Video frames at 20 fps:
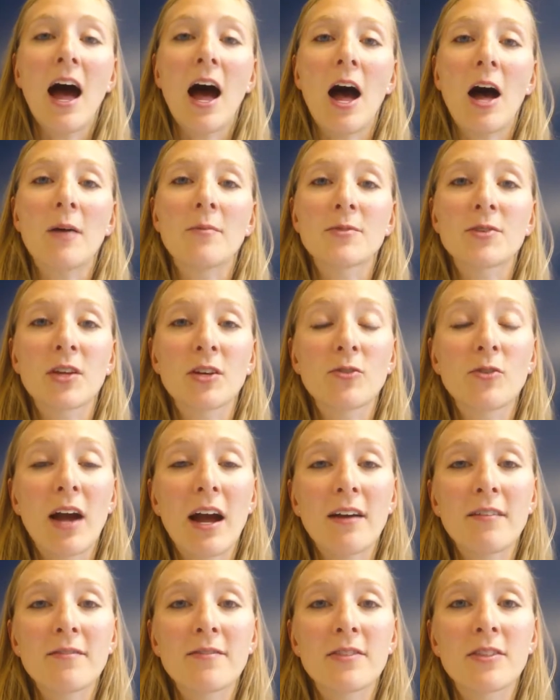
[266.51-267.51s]
so that you
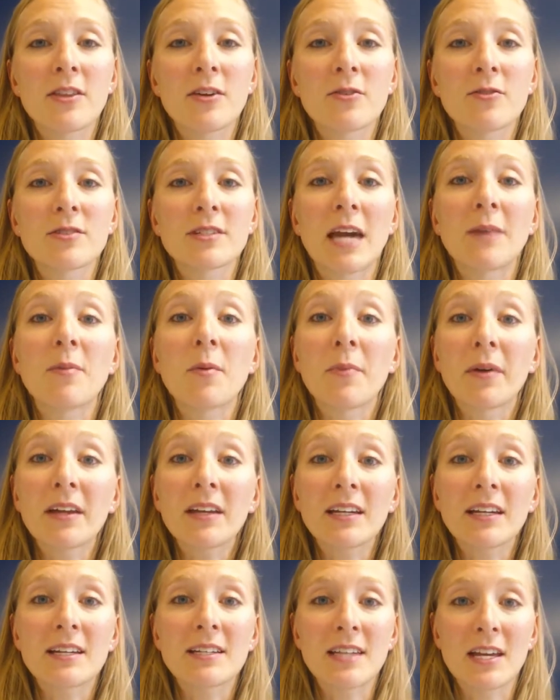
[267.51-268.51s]
have those
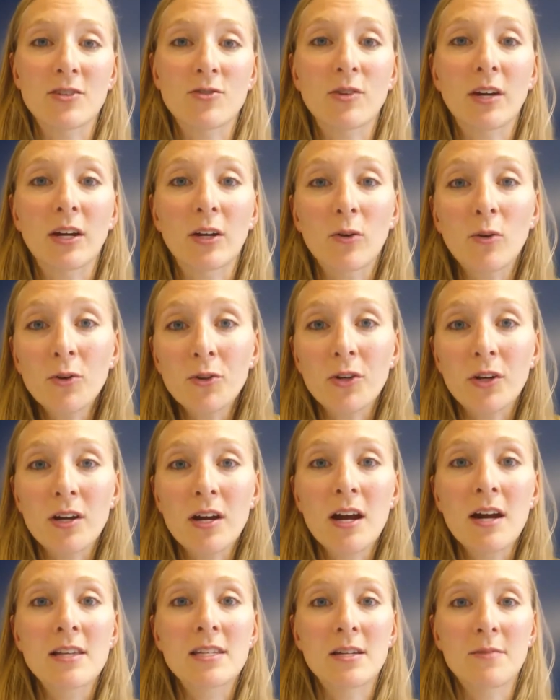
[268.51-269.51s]
capabilities as you get
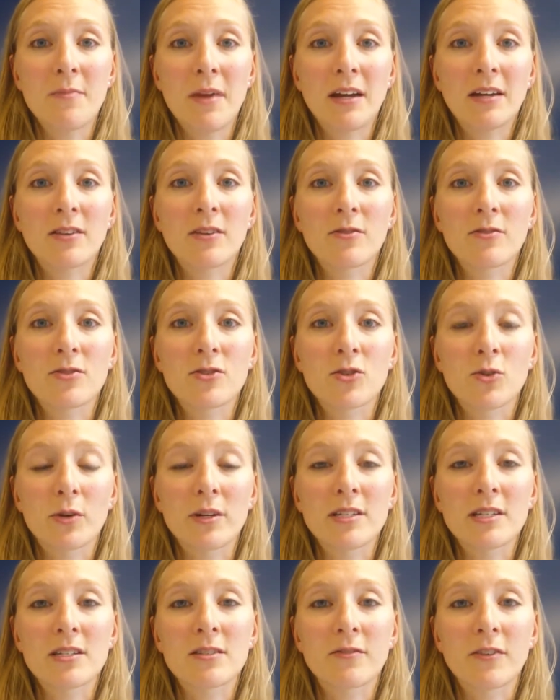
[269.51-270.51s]
older to make those
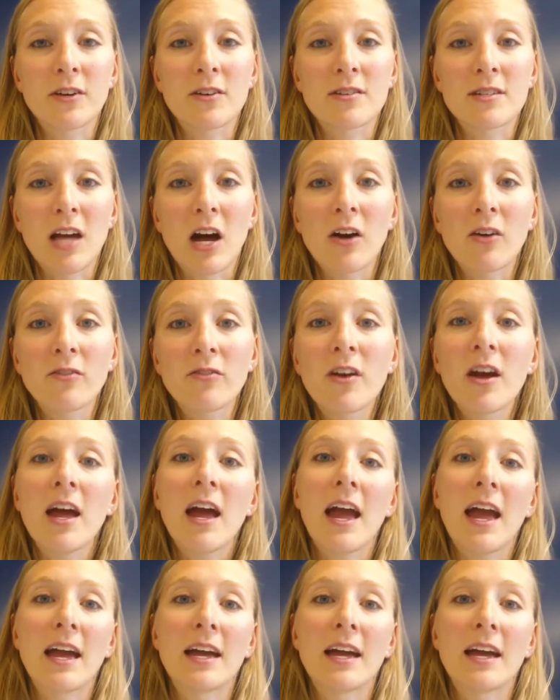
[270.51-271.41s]
choices for yourself